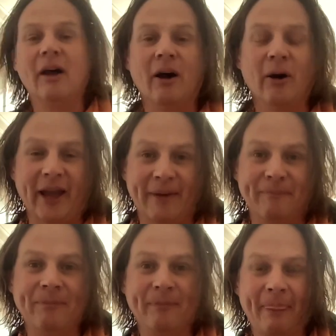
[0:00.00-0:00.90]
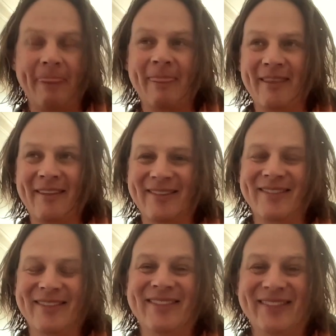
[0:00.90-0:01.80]
Okay,
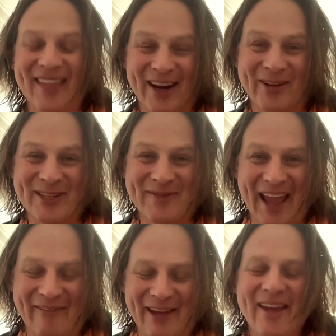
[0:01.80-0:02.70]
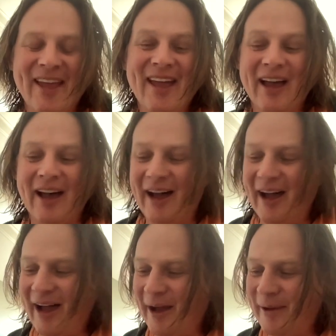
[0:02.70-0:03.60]
they don't seem to have it.
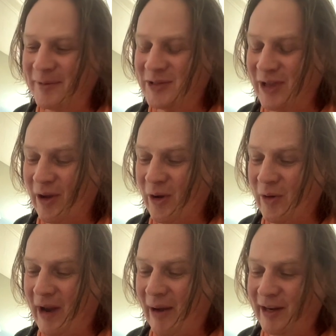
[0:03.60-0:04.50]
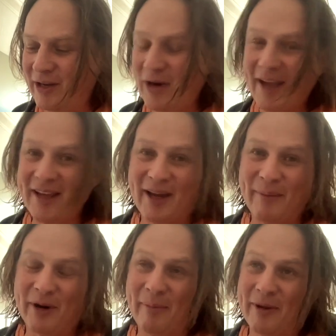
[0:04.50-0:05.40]
So now I need a tracking
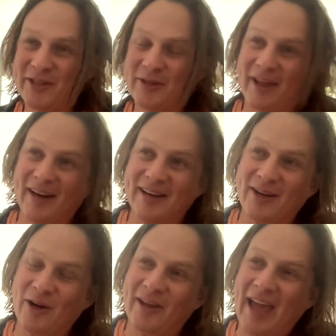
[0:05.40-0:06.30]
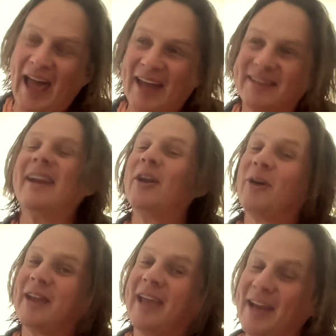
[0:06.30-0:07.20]
number, but to do that, I need to call Kat, and I
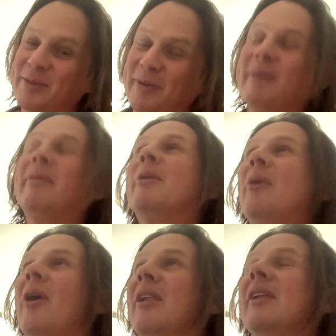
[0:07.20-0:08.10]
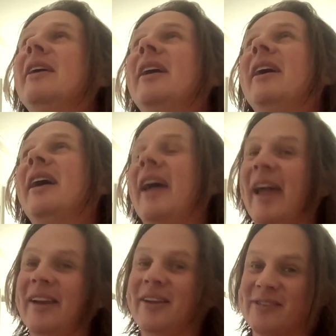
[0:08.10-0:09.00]
know that Kat is playing pickleball
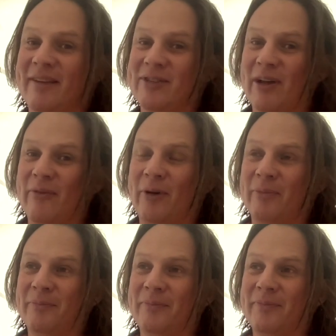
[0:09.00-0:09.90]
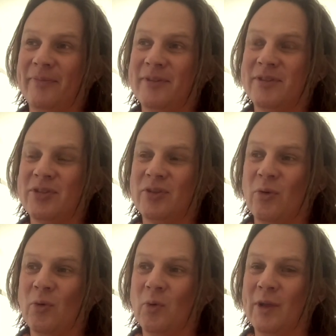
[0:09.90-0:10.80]
and doesn't have a cell phone.
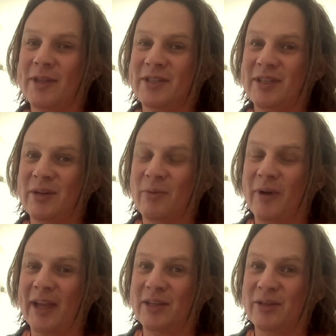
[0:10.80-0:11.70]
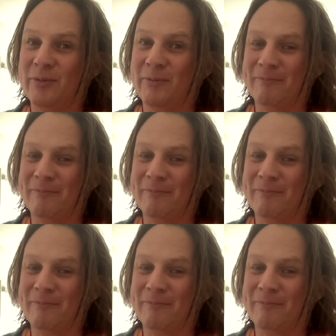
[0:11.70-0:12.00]
So let's see what I can do.